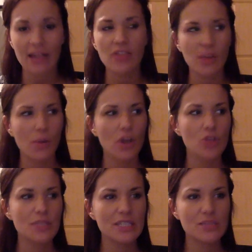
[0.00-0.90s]
They want to do
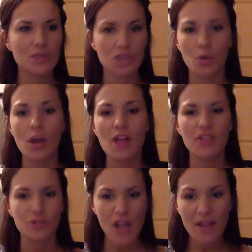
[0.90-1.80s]
business with you. They're
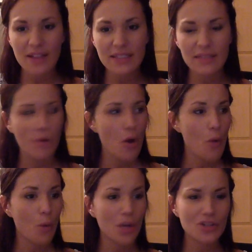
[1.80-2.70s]
jealous of
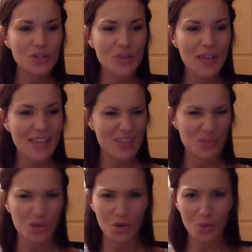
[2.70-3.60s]
what you're doing, and you
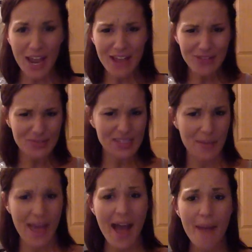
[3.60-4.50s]
look great. You seem
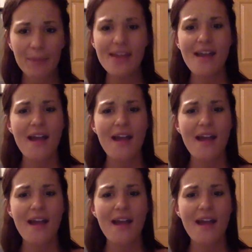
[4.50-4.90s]
happy.